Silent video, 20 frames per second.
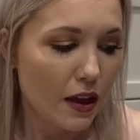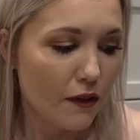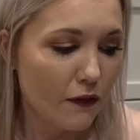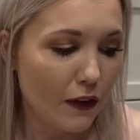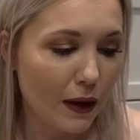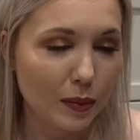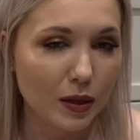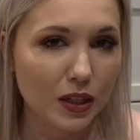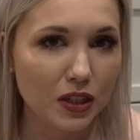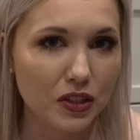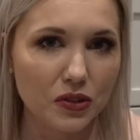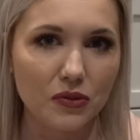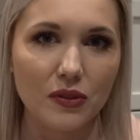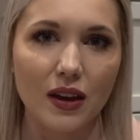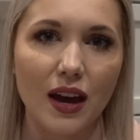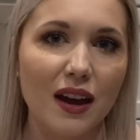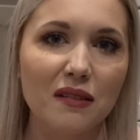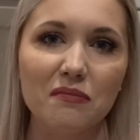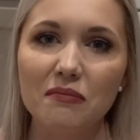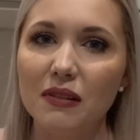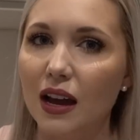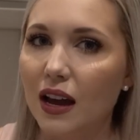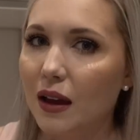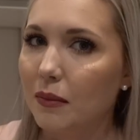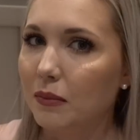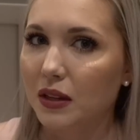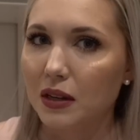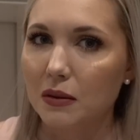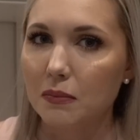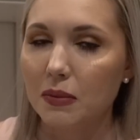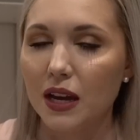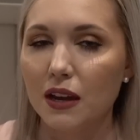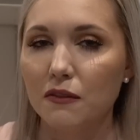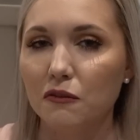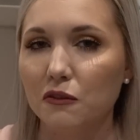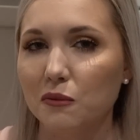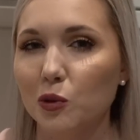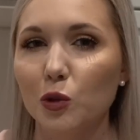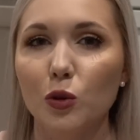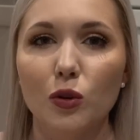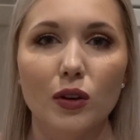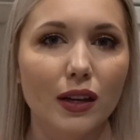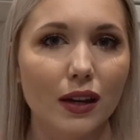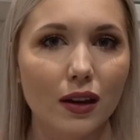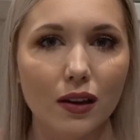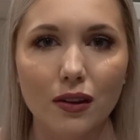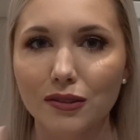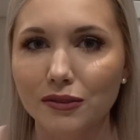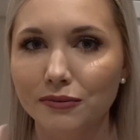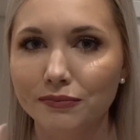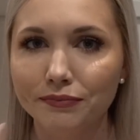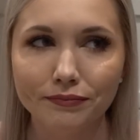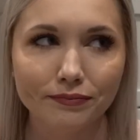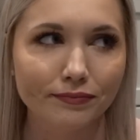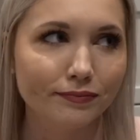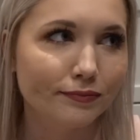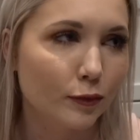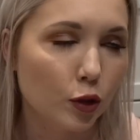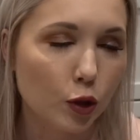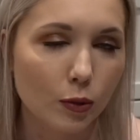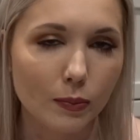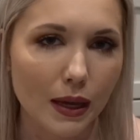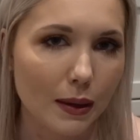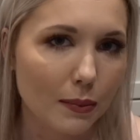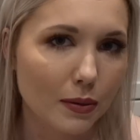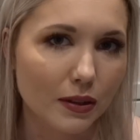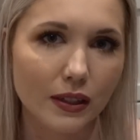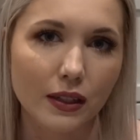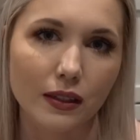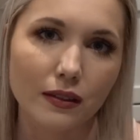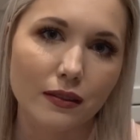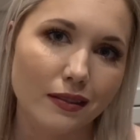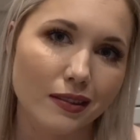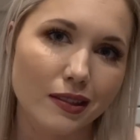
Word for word: if I'm going to do that, I'm going to buy it from L'Oreal or Maybelline.